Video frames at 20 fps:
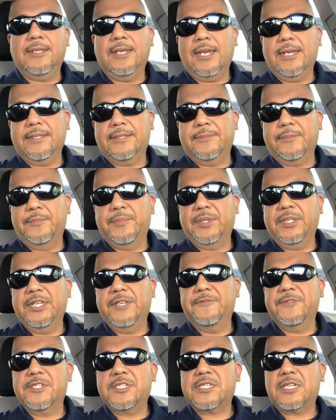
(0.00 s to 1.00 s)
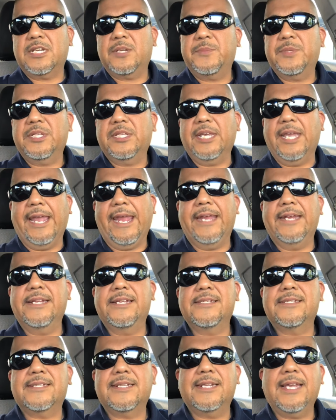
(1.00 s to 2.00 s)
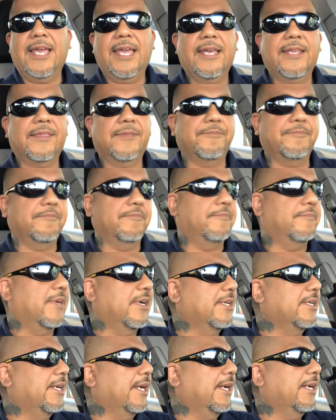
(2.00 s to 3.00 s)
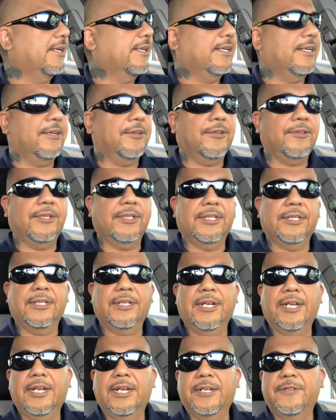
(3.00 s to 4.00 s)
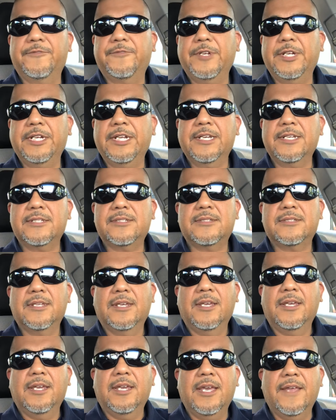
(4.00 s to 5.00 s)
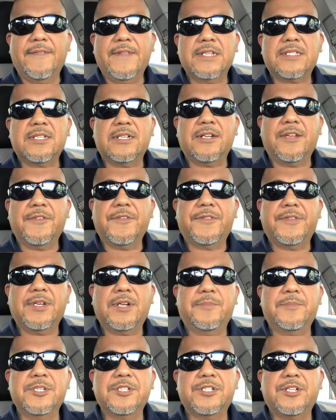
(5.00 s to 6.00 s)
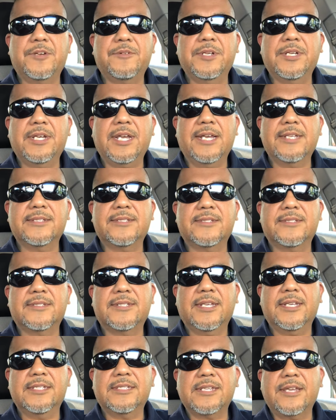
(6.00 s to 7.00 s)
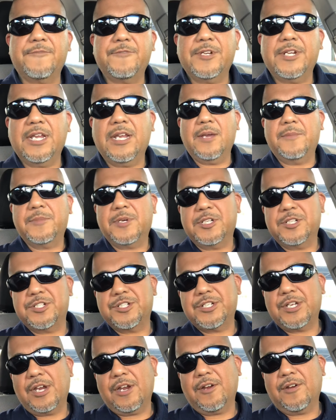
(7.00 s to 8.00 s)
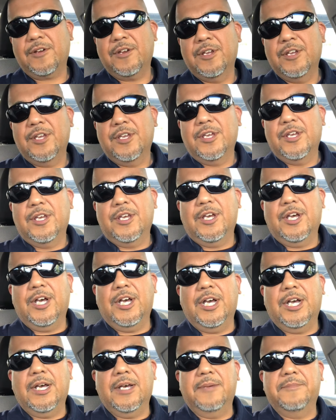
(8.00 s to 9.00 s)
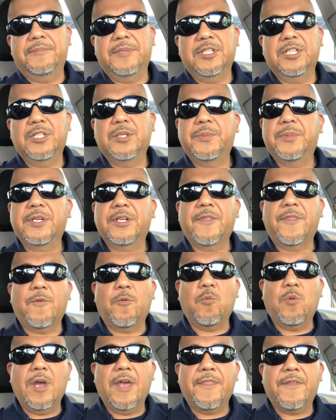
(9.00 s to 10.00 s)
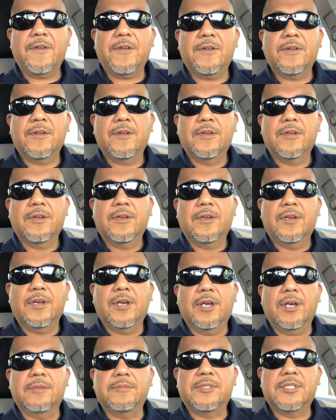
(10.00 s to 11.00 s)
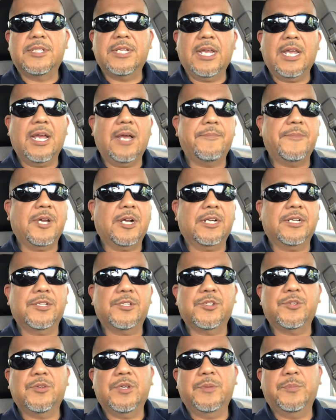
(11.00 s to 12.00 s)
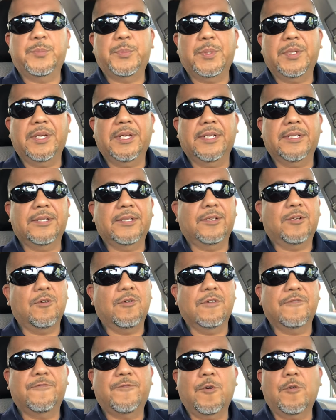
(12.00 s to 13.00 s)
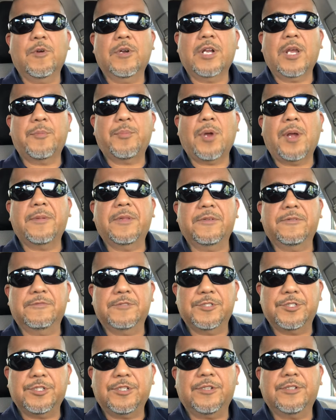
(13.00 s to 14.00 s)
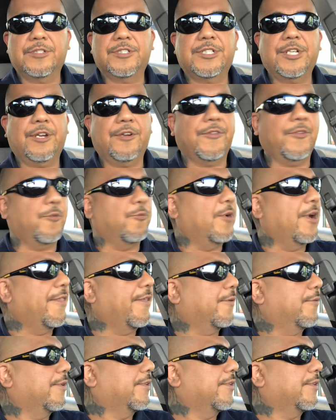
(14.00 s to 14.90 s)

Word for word: I believe it's going to be the 80s today and Monday here in, in Phoenix. And that's another thing I'm going to share with you guys is, is every I'm going to share um, a little bit of the weather. Um, today I'm not going to do it, but going forward I probably will sh share the weather